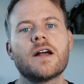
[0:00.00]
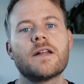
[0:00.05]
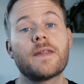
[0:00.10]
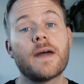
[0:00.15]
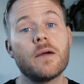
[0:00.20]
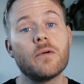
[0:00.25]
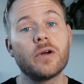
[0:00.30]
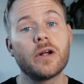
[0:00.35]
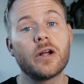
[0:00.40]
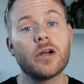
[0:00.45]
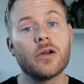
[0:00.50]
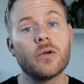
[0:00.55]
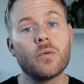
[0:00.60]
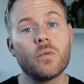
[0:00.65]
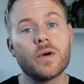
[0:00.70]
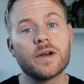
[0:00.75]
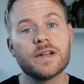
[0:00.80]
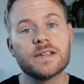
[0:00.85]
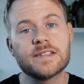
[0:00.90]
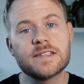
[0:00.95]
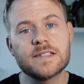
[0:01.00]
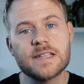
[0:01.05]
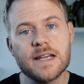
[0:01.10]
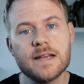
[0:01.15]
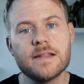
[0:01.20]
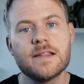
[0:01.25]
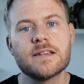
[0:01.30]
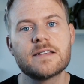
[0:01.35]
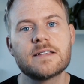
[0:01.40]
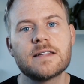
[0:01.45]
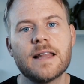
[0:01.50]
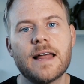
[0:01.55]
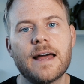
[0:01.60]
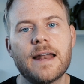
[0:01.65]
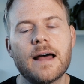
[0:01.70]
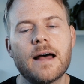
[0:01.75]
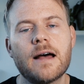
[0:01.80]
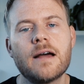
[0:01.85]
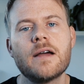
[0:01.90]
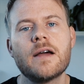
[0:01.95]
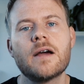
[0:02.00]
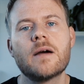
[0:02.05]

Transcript: they were going to want to see this letter